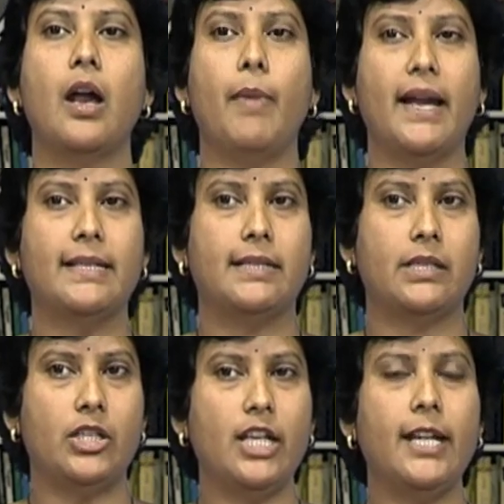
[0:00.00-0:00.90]
by
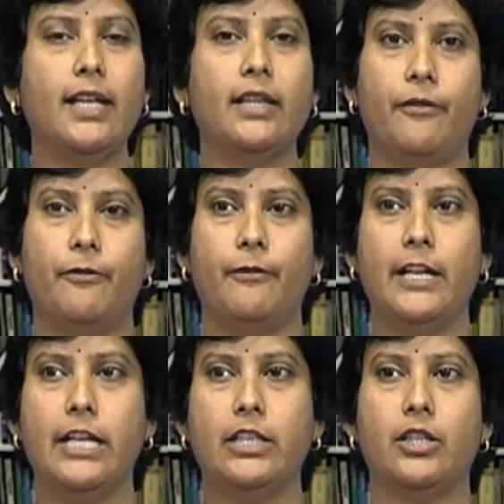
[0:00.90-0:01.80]
stealing their
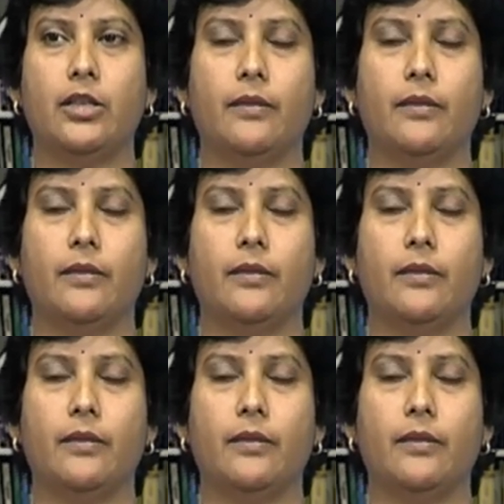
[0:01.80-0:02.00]
fleet.